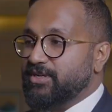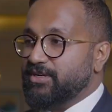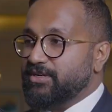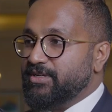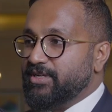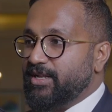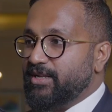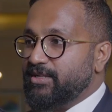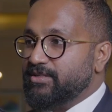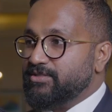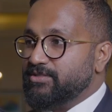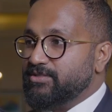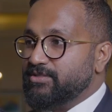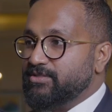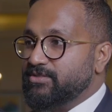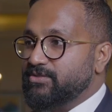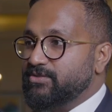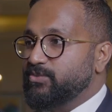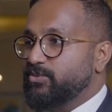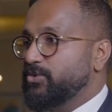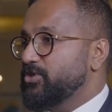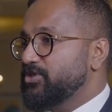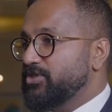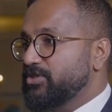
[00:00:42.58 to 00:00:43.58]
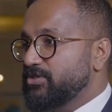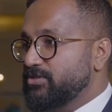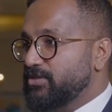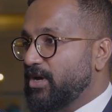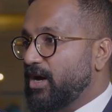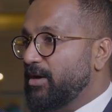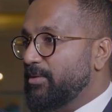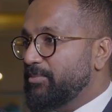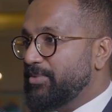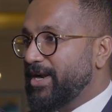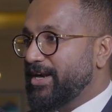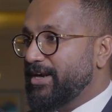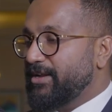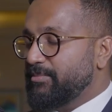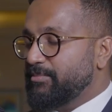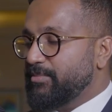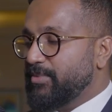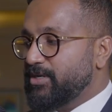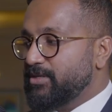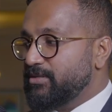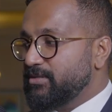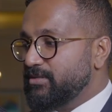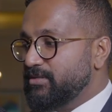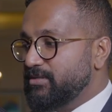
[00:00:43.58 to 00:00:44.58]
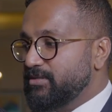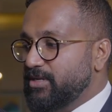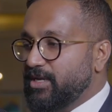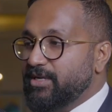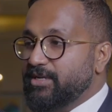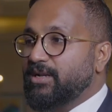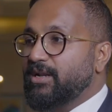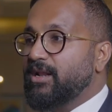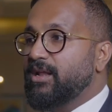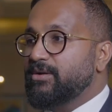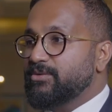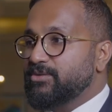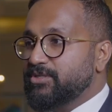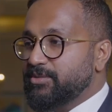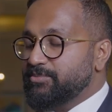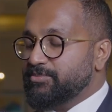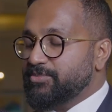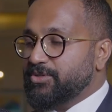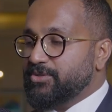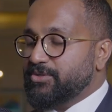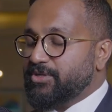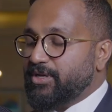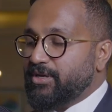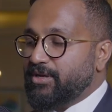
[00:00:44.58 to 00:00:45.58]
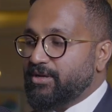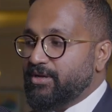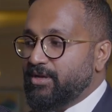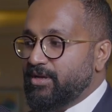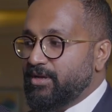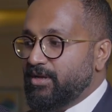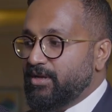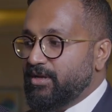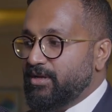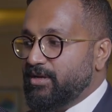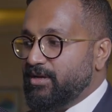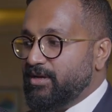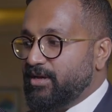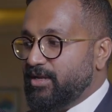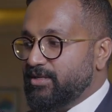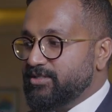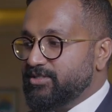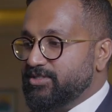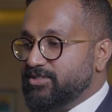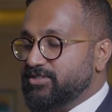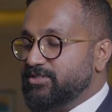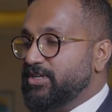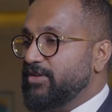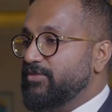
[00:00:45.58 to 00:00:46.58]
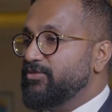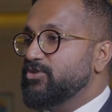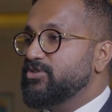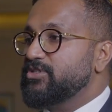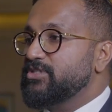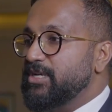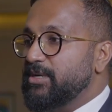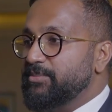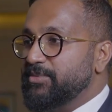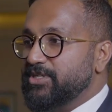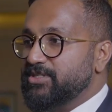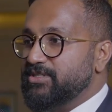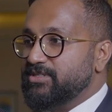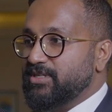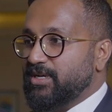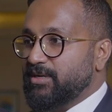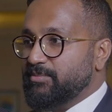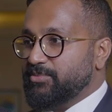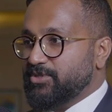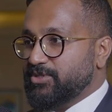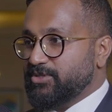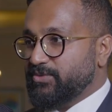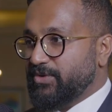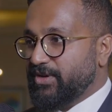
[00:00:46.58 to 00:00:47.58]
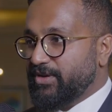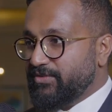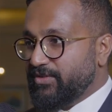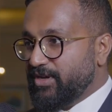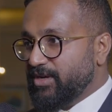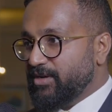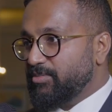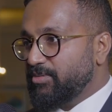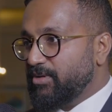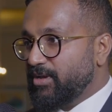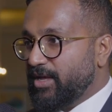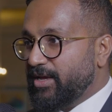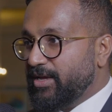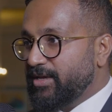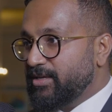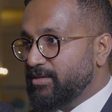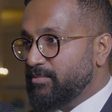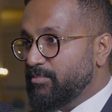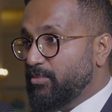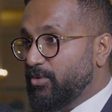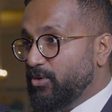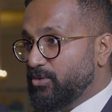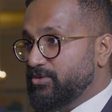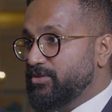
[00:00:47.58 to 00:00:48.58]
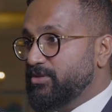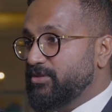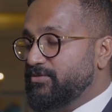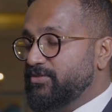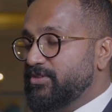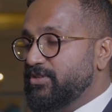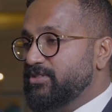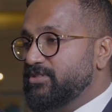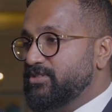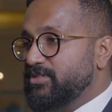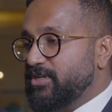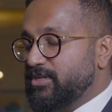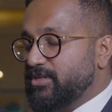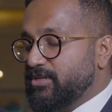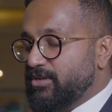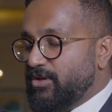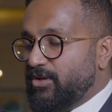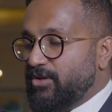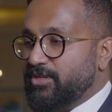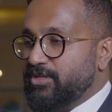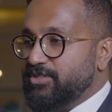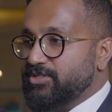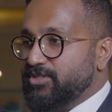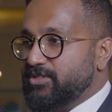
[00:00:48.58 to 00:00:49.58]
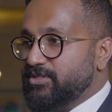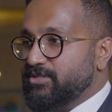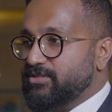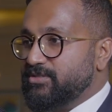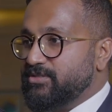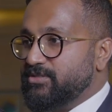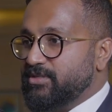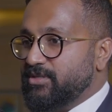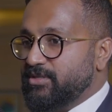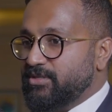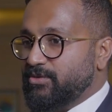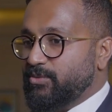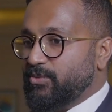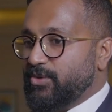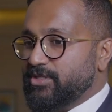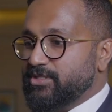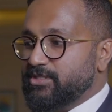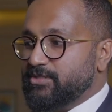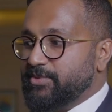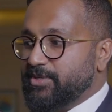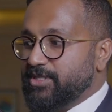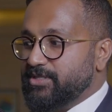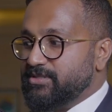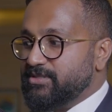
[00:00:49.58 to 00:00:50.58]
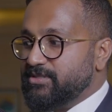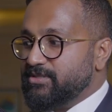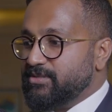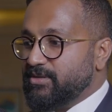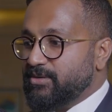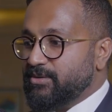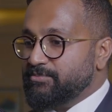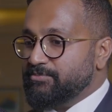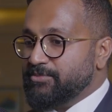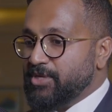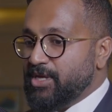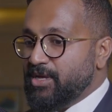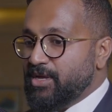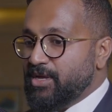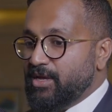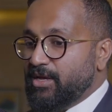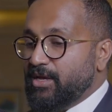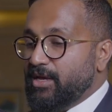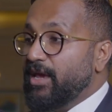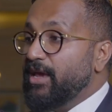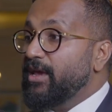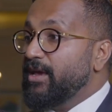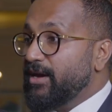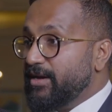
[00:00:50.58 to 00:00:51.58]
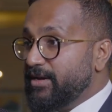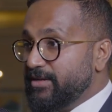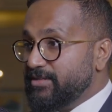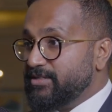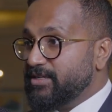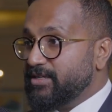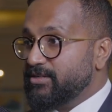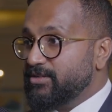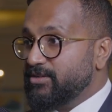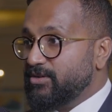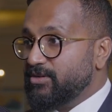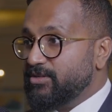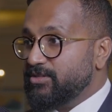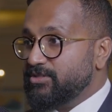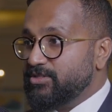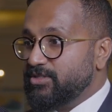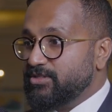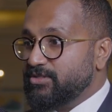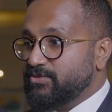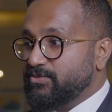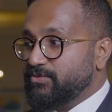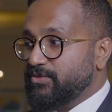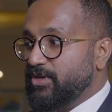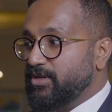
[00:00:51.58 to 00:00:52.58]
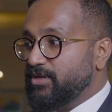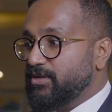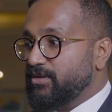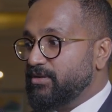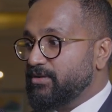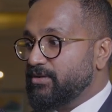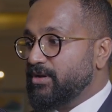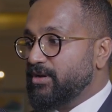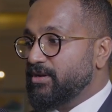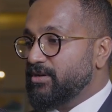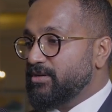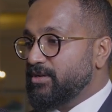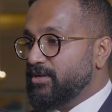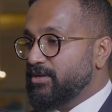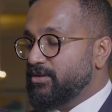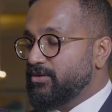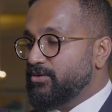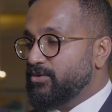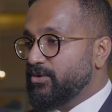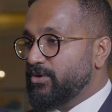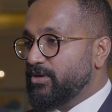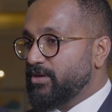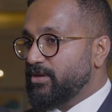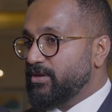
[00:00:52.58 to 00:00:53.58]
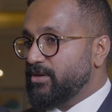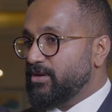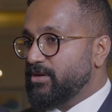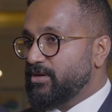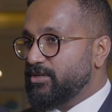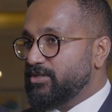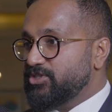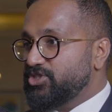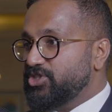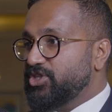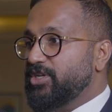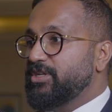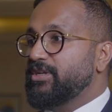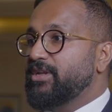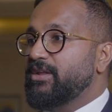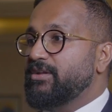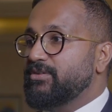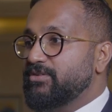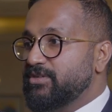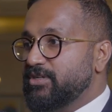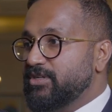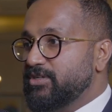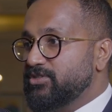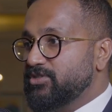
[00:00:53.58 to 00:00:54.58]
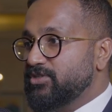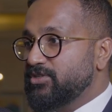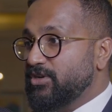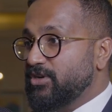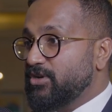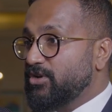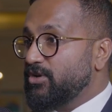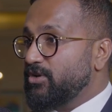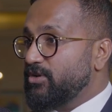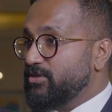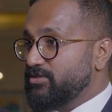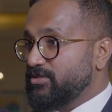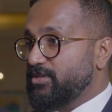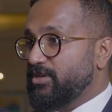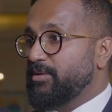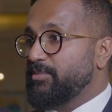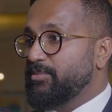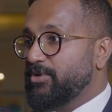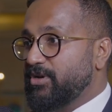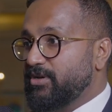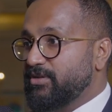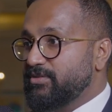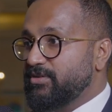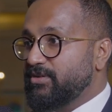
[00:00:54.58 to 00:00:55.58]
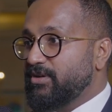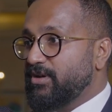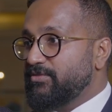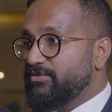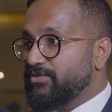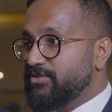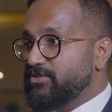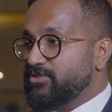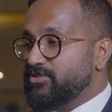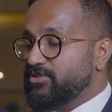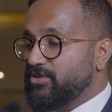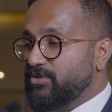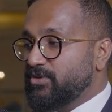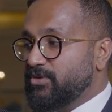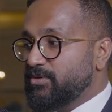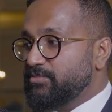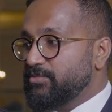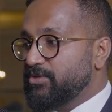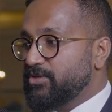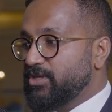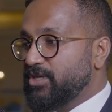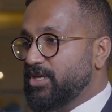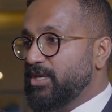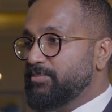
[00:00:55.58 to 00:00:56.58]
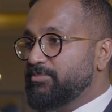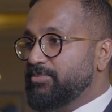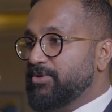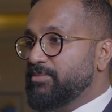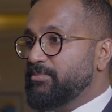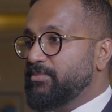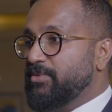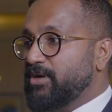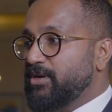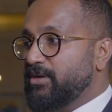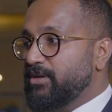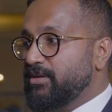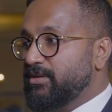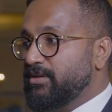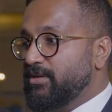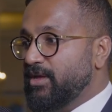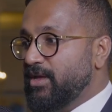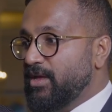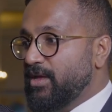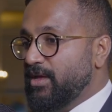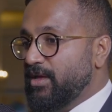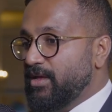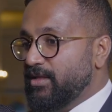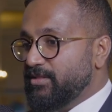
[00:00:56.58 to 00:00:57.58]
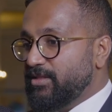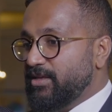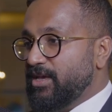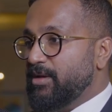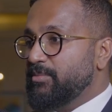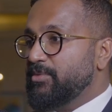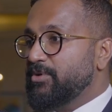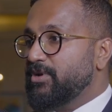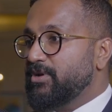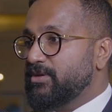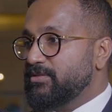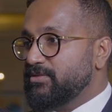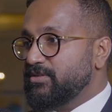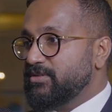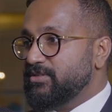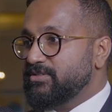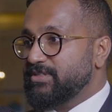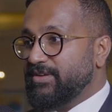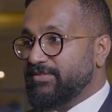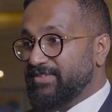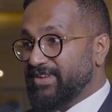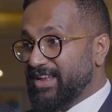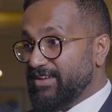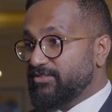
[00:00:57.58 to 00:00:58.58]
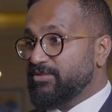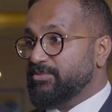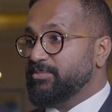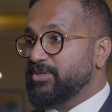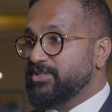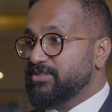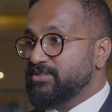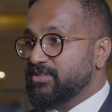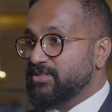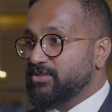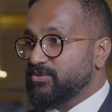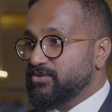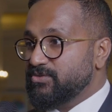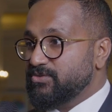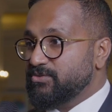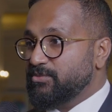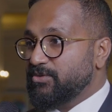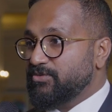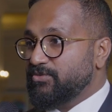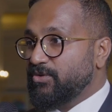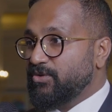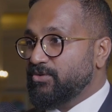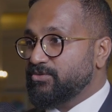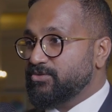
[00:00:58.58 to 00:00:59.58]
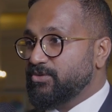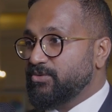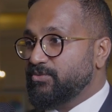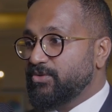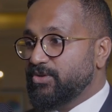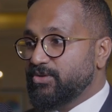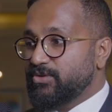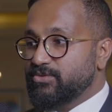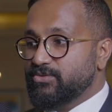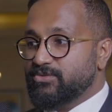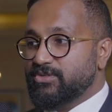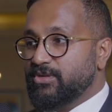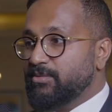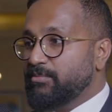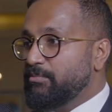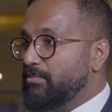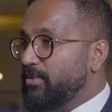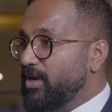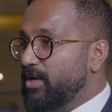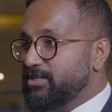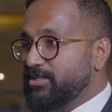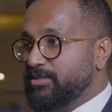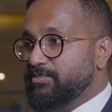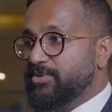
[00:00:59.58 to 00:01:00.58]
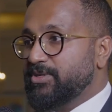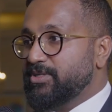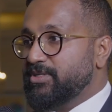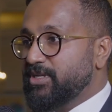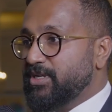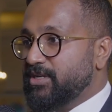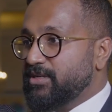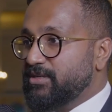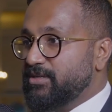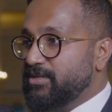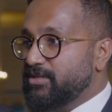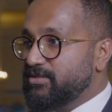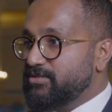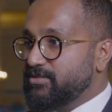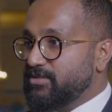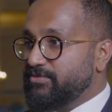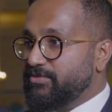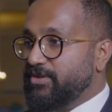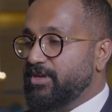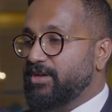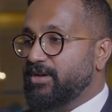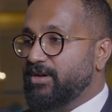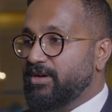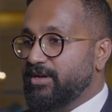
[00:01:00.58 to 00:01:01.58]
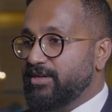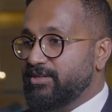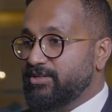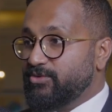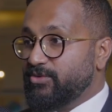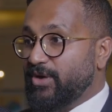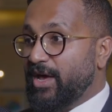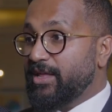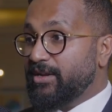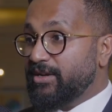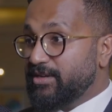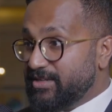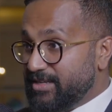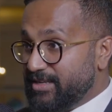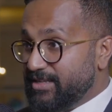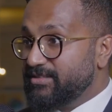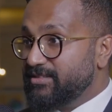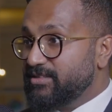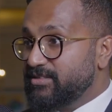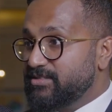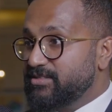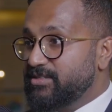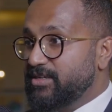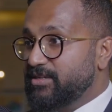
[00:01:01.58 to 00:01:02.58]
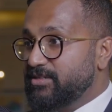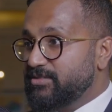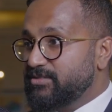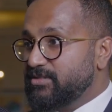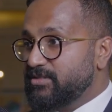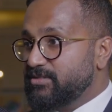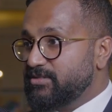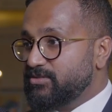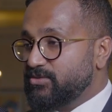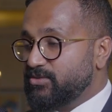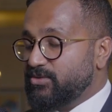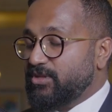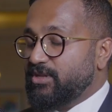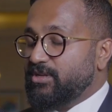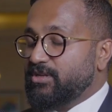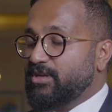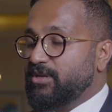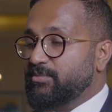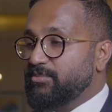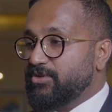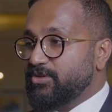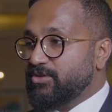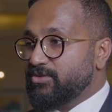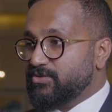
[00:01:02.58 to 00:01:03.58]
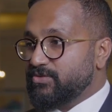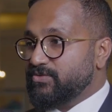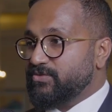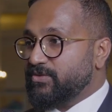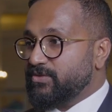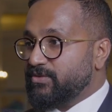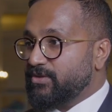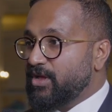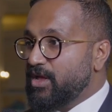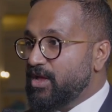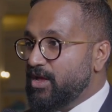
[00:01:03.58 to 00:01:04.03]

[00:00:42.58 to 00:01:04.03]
intelligence, which is our bread and butter, and cloud computing. I'll just give you some examples where we are applying both of these technologies into one space. So AI technologies, we are currently doing gene annotation across the Emirati reference genome. Keep in mind, the Emiratis have never been sequenced before, so we're using multiple techniques of AI to annotate this data set so that it can be useful